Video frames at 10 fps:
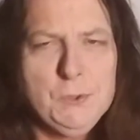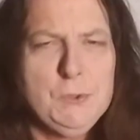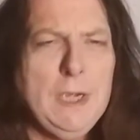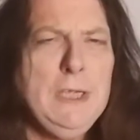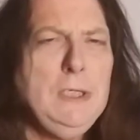
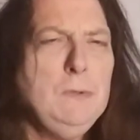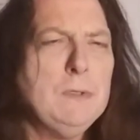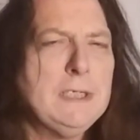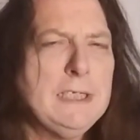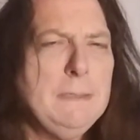trying to
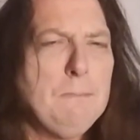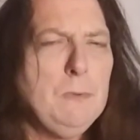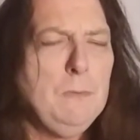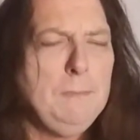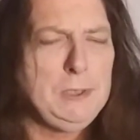do a
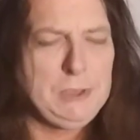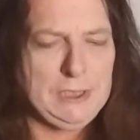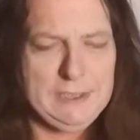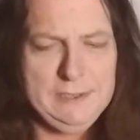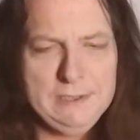simple
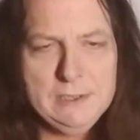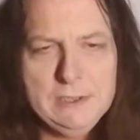mission,